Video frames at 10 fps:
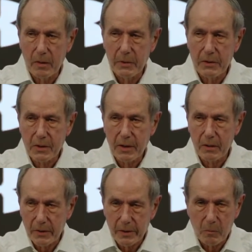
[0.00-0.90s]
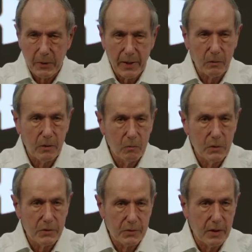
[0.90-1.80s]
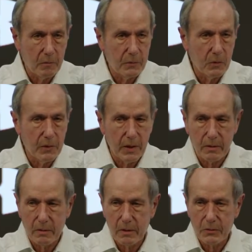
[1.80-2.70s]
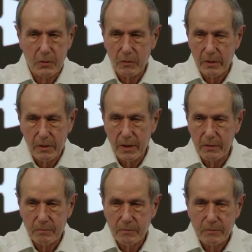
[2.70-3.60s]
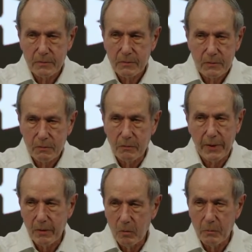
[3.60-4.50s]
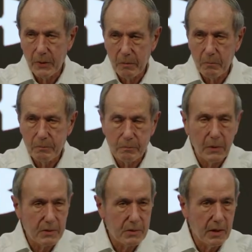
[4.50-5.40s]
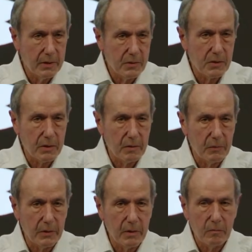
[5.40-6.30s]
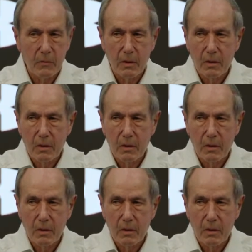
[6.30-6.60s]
I mean, he's got a legal background, which is helpful, certainly not vital, but it's not insignificant.